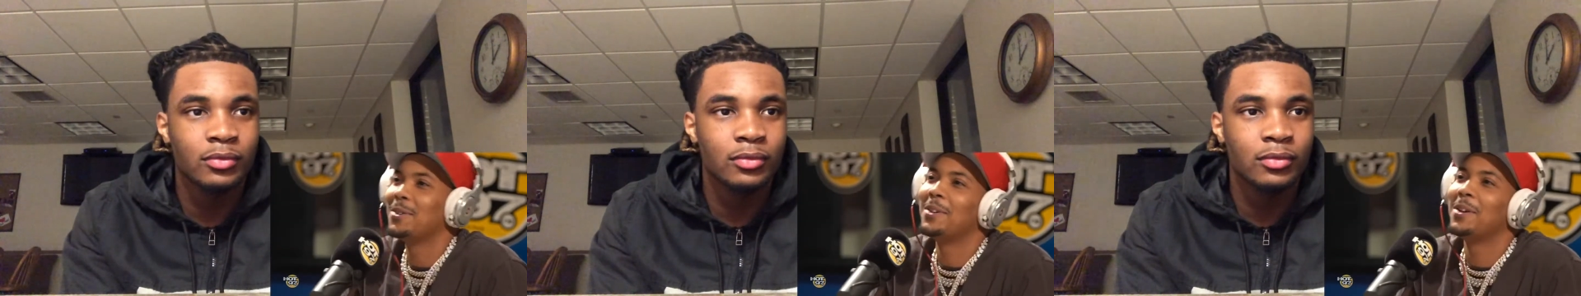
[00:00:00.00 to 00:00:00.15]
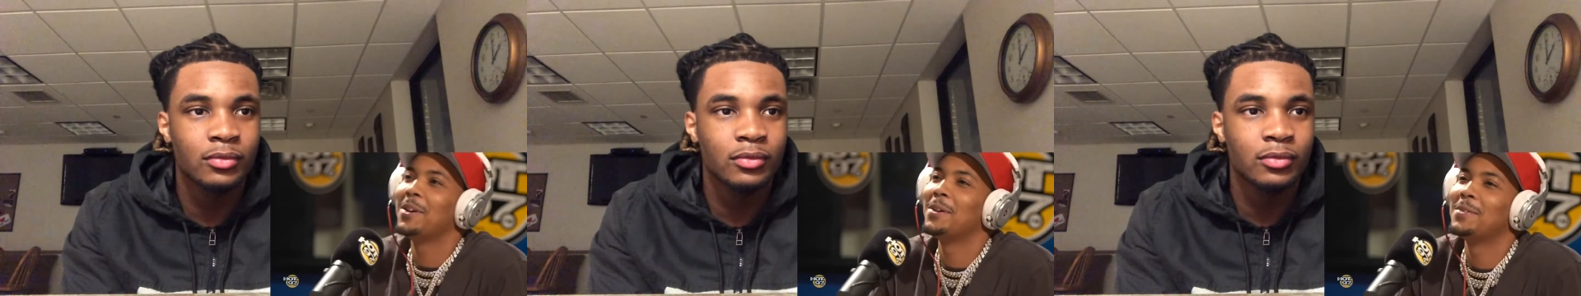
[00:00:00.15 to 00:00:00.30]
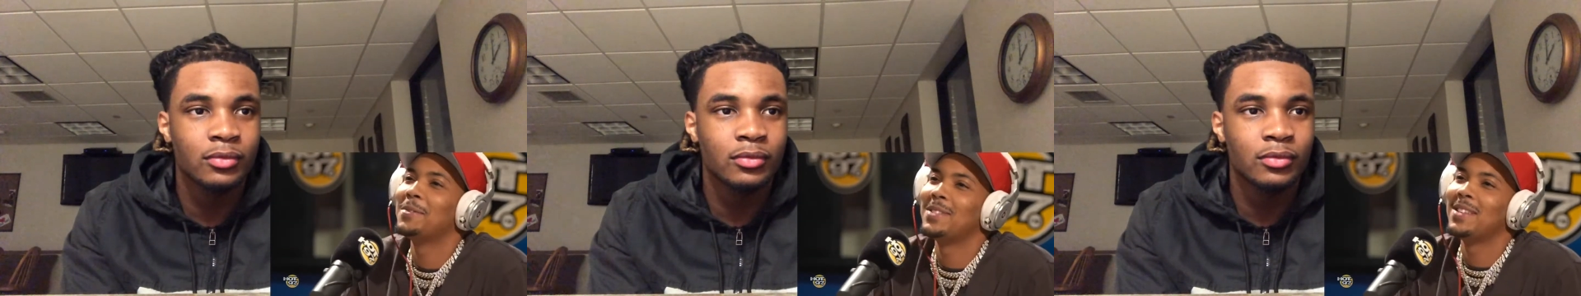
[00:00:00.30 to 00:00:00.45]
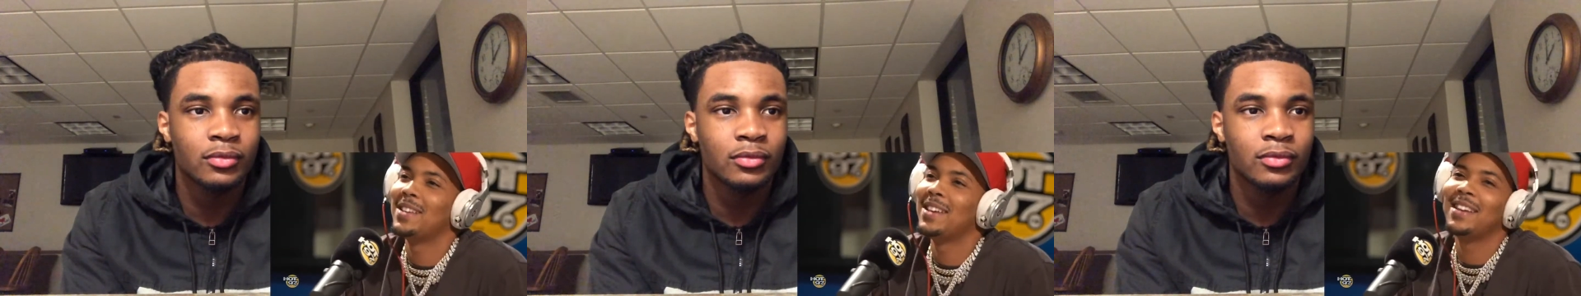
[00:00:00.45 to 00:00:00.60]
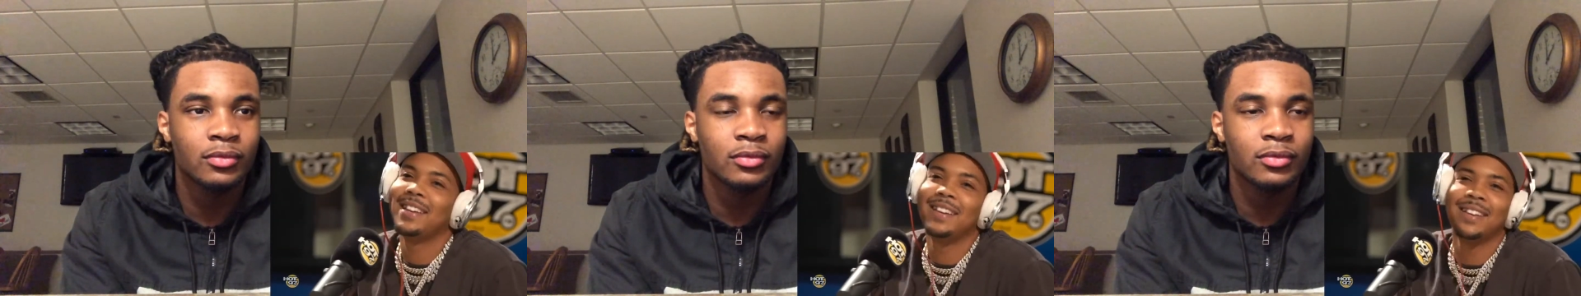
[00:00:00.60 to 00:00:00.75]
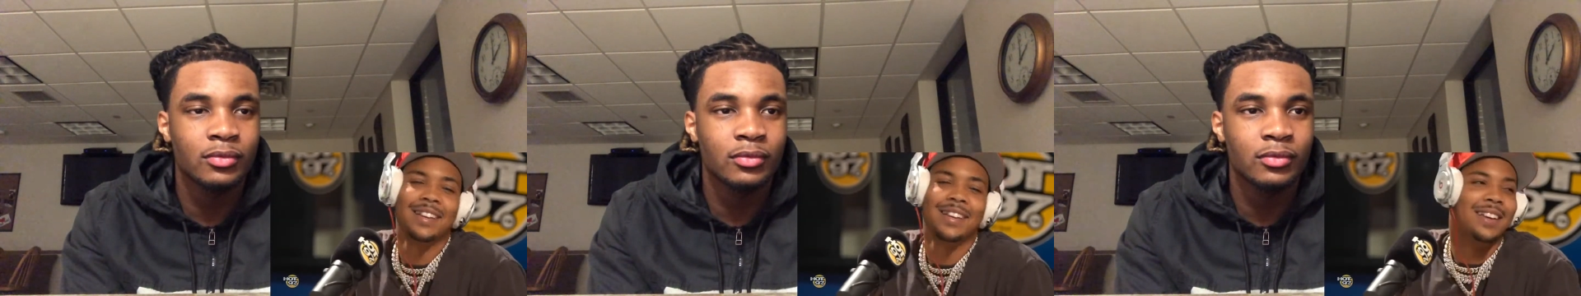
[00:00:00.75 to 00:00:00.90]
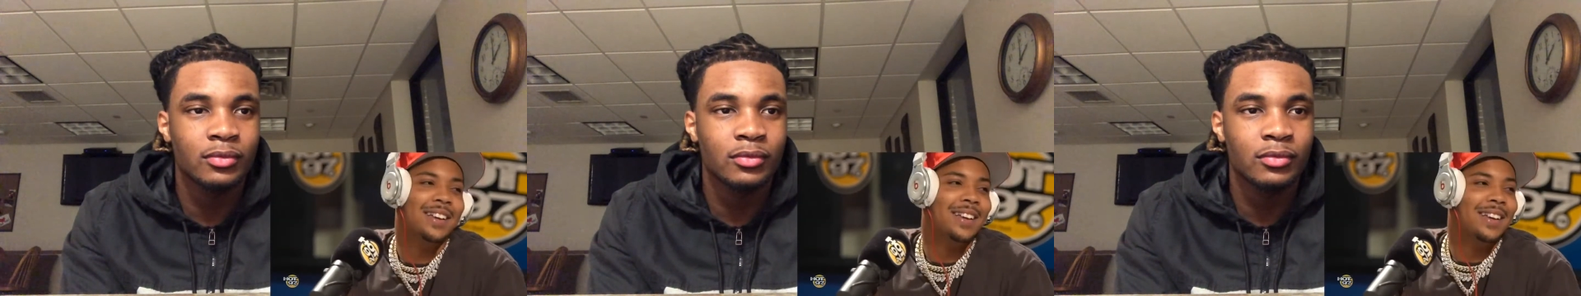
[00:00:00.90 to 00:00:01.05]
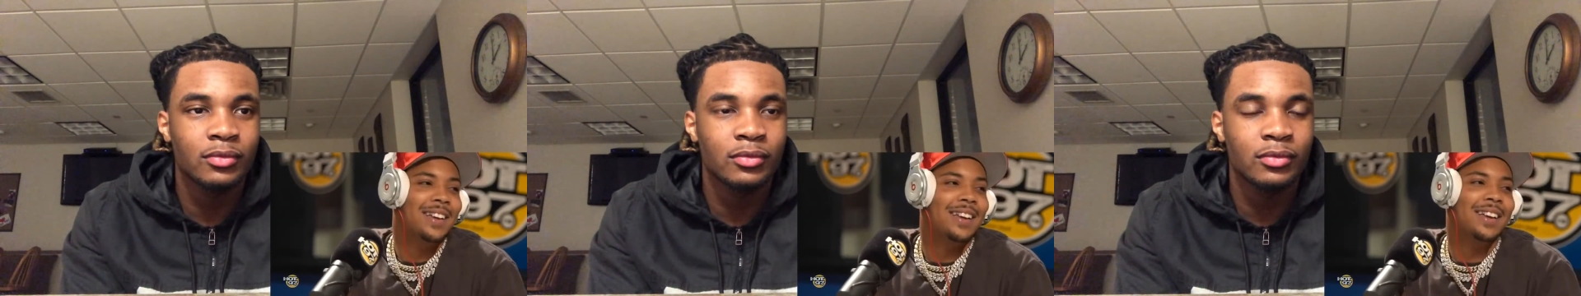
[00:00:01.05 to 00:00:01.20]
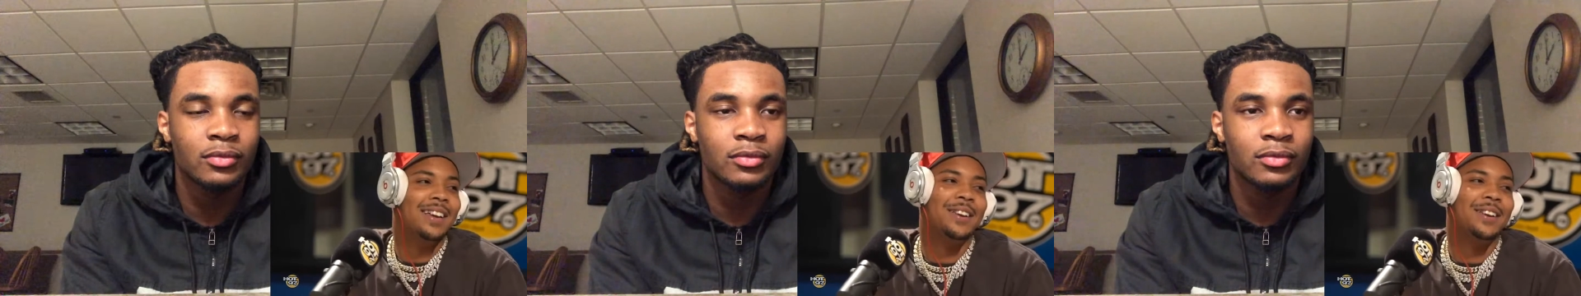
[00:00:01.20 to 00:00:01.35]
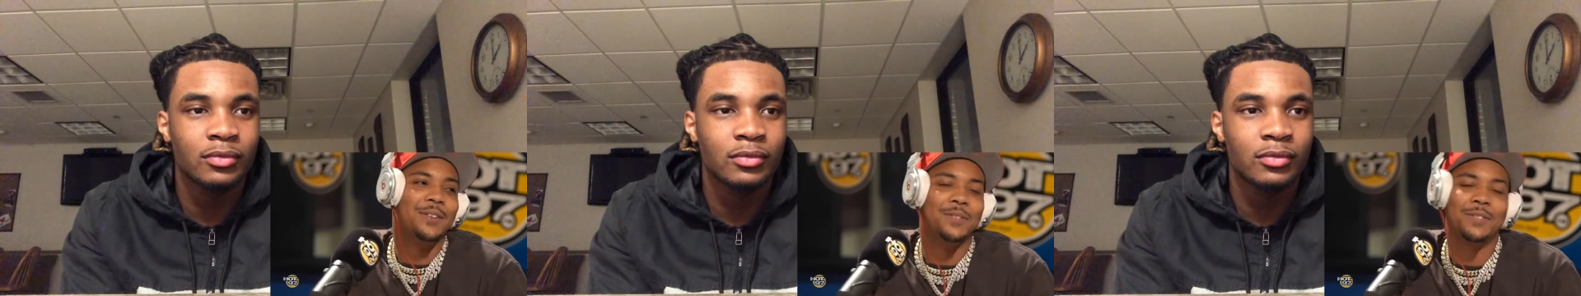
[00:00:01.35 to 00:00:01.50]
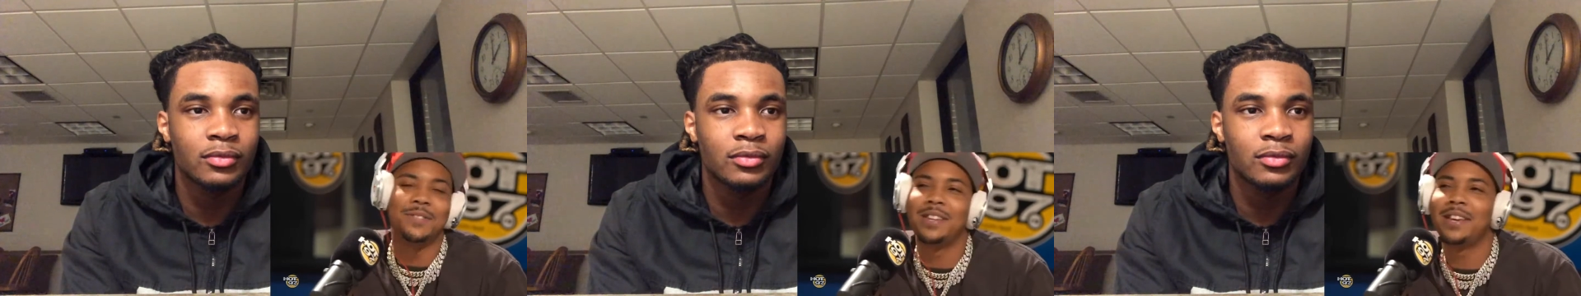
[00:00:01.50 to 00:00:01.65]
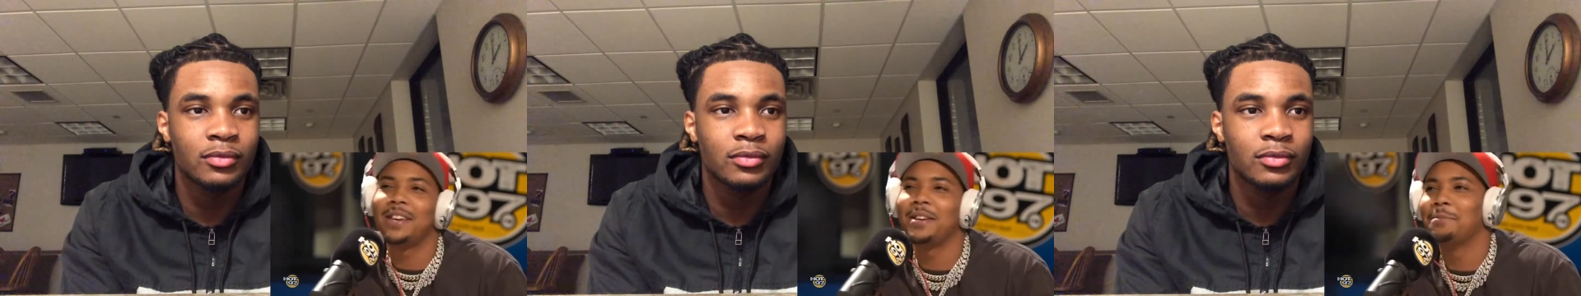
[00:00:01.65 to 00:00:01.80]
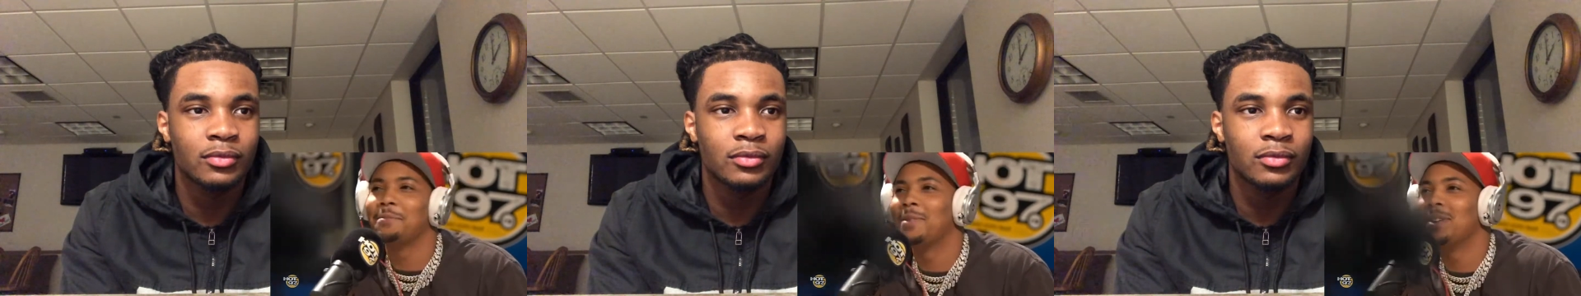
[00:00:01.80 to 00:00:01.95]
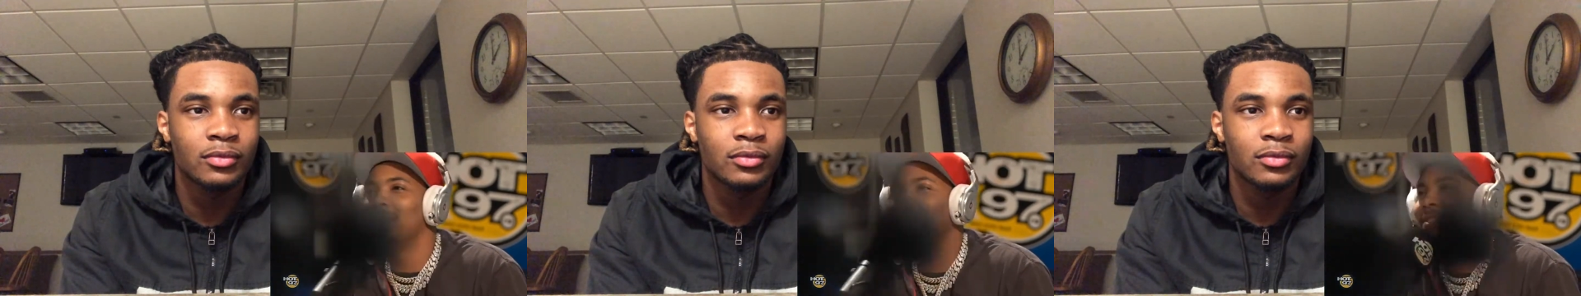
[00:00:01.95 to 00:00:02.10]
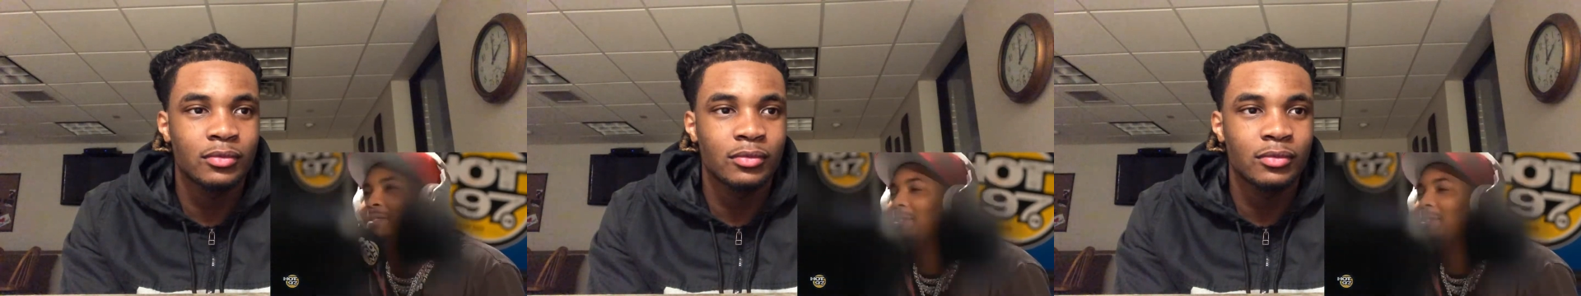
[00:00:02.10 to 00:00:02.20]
Speaker 1: You know what I'm saying? It don't take much